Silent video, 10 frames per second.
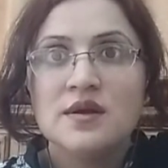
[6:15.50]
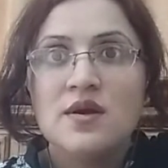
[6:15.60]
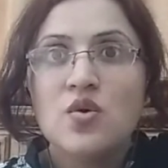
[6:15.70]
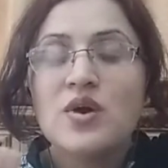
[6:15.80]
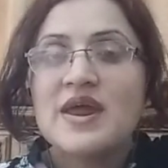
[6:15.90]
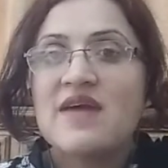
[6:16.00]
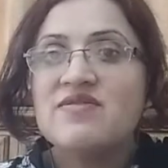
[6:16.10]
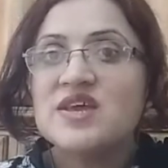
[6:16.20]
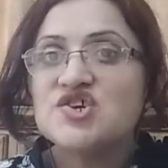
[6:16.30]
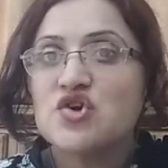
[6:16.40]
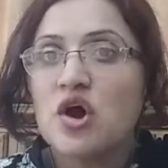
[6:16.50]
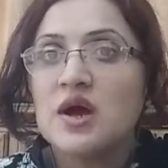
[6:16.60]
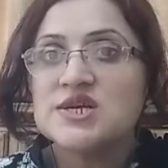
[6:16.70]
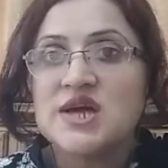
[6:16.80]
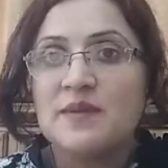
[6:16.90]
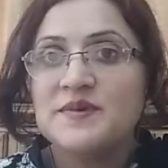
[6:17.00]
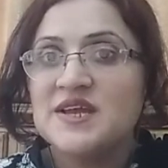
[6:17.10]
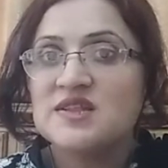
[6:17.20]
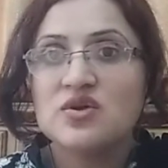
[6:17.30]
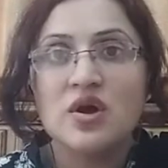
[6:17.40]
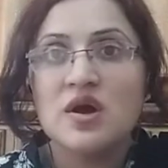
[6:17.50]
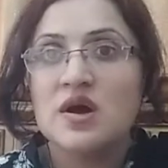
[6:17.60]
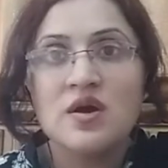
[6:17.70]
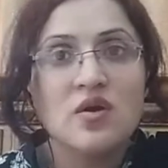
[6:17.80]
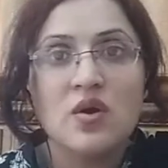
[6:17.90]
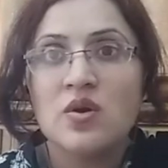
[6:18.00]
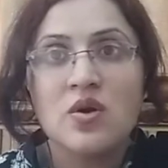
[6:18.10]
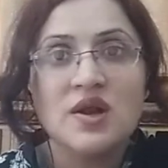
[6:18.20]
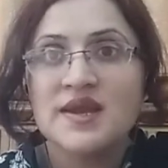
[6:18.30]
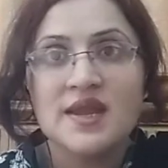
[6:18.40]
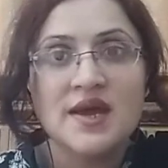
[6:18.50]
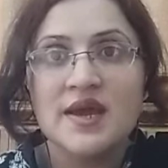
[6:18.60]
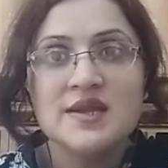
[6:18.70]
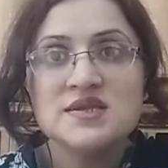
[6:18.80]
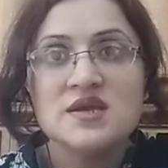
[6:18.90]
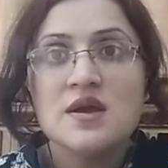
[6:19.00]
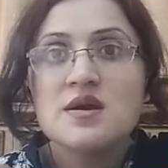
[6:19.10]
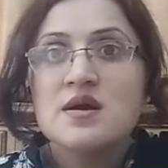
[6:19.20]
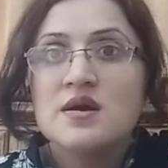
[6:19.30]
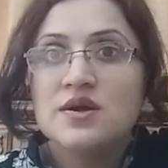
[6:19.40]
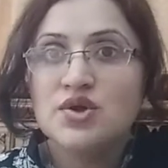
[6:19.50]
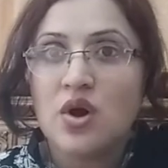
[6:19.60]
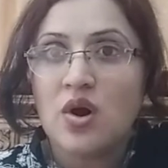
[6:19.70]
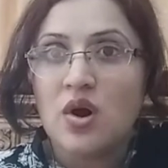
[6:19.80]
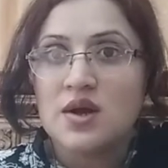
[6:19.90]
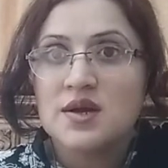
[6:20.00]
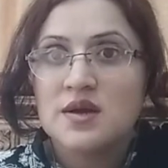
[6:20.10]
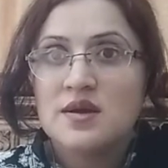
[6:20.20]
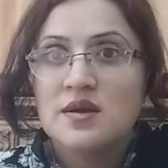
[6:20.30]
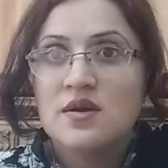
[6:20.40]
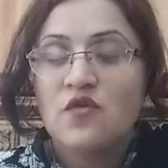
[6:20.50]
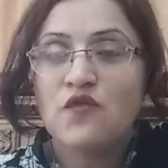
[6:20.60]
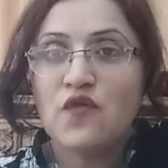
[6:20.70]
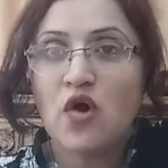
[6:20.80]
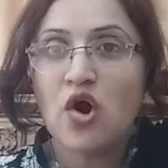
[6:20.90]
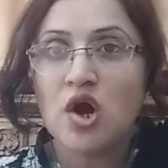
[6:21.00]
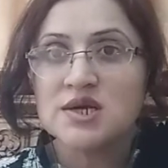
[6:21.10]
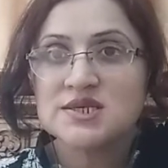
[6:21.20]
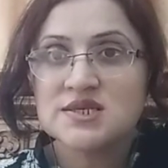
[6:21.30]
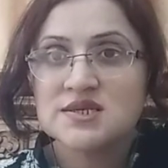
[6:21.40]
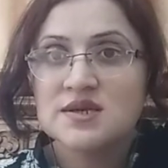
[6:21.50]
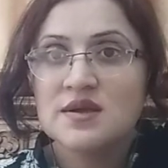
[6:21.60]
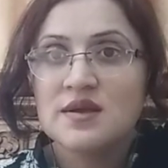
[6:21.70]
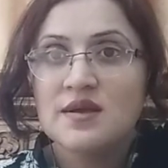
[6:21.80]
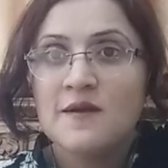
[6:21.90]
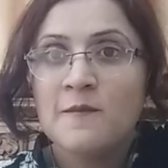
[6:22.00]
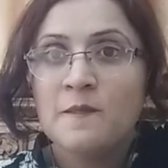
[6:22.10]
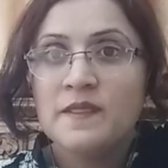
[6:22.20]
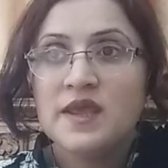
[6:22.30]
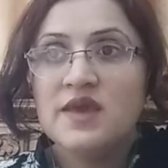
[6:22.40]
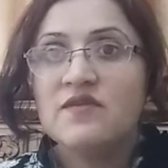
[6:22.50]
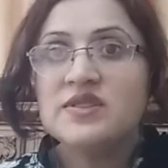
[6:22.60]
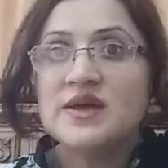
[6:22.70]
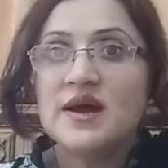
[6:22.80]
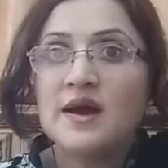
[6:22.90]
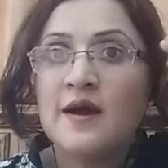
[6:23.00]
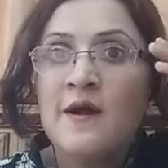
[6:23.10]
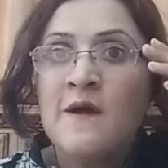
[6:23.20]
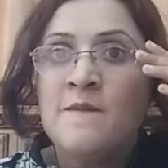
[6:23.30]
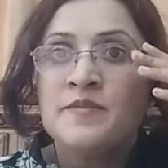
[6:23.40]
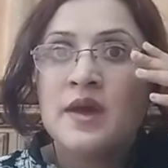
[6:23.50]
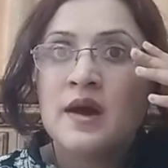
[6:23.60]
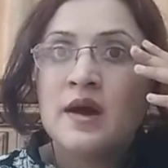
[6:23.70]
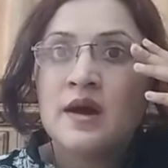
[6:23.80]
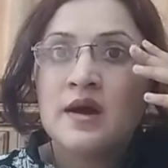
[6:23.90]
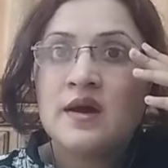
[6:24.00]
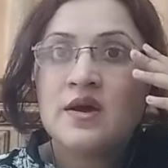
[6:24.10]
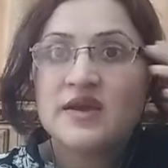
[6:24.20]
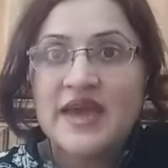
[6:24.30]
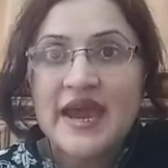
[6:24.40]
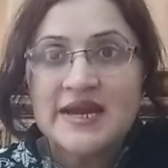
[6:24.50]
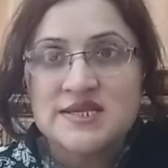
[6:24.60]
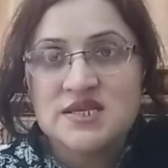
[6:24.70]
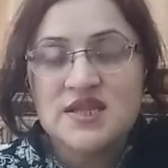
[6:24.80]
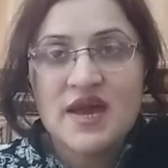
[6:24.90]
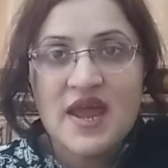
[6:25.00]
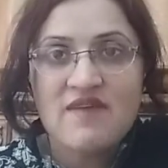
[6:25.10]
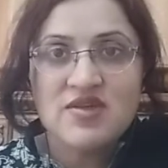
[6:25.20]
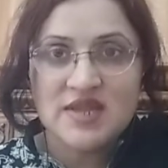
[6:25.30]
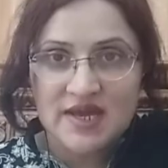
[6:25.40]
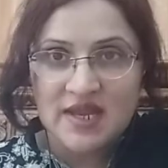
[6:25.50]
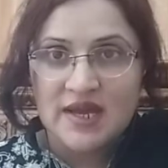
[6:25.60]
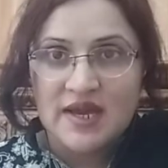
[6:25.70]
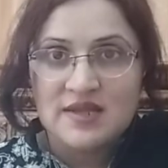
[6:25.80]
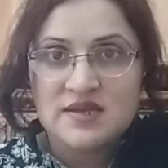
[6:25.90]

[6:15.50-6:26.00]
Who are having the sharp teeth called canines? Dog, fox, even the cats, they're having the canines.